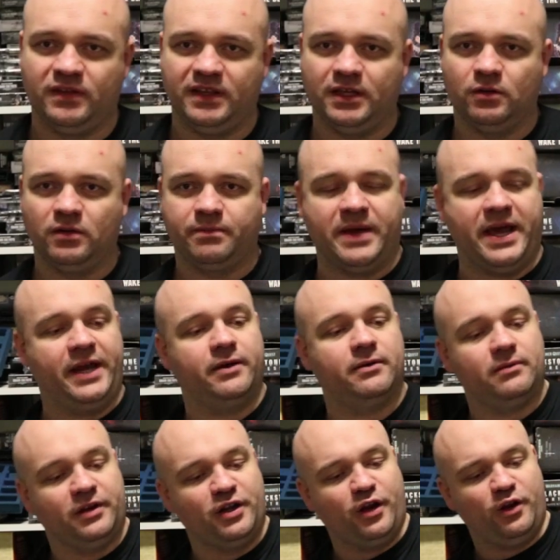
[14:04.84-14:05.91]
deal paint,
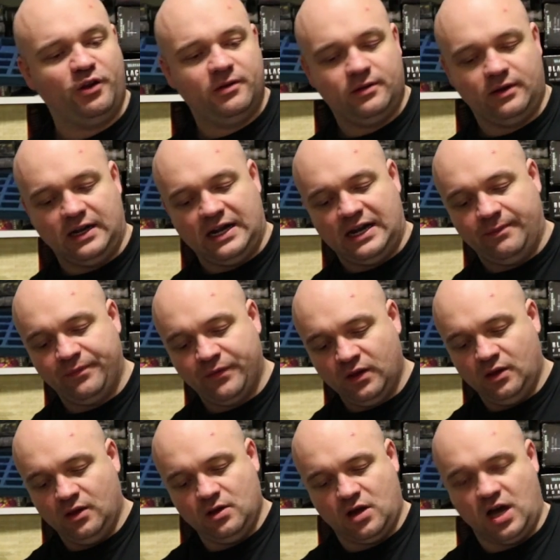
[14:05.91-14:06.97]
you know. Um,
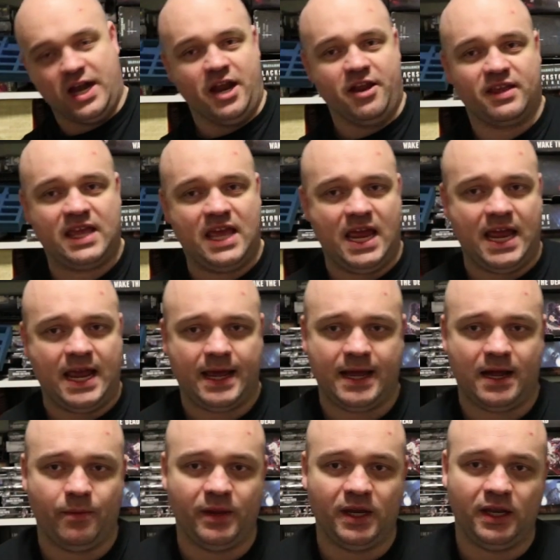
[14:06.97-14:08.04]
I don't care
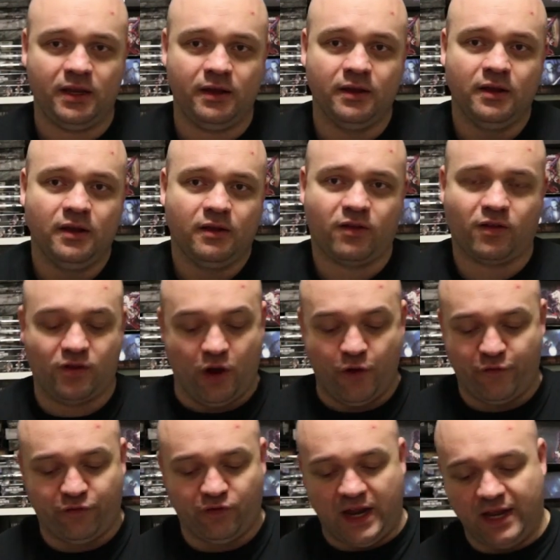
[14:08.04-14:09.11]
how many
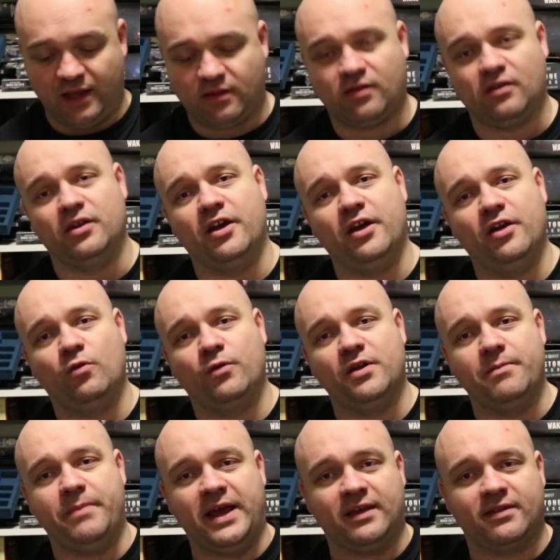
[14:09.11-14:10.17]
snowflakes, you know, want
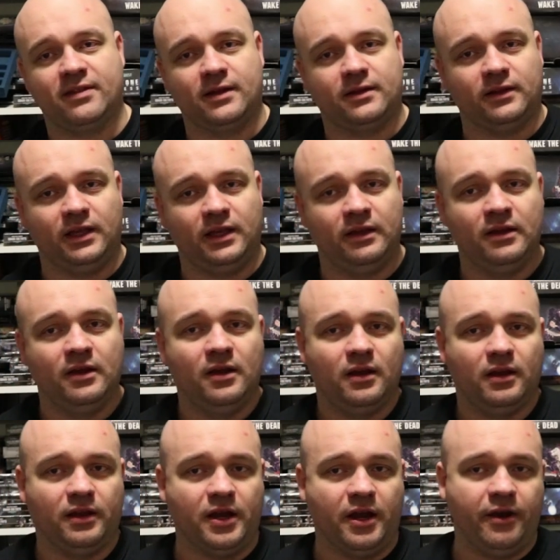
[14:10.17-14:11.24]
to basically,
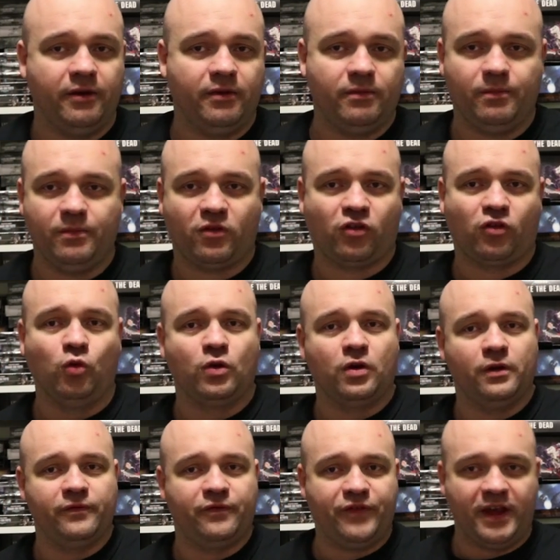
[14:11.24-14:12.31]
you know, sook
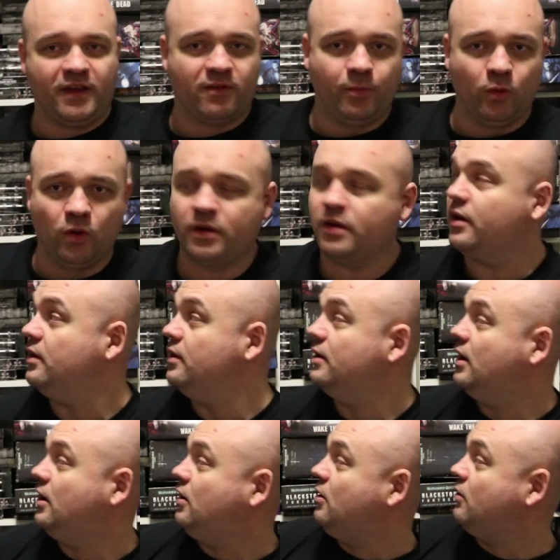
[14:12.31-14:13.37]
on Facebook, and
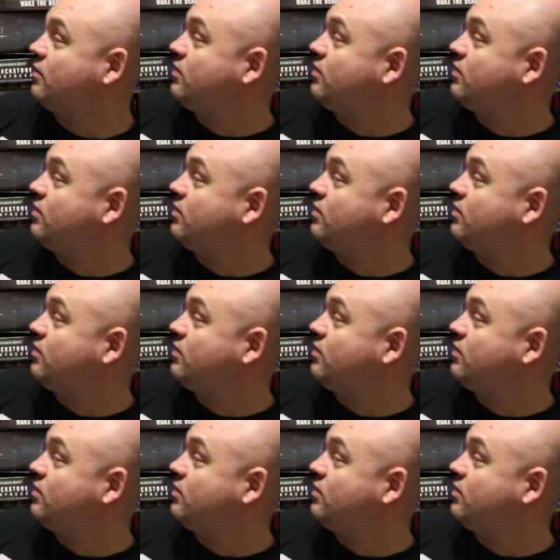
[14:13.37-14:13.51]
uh, I'll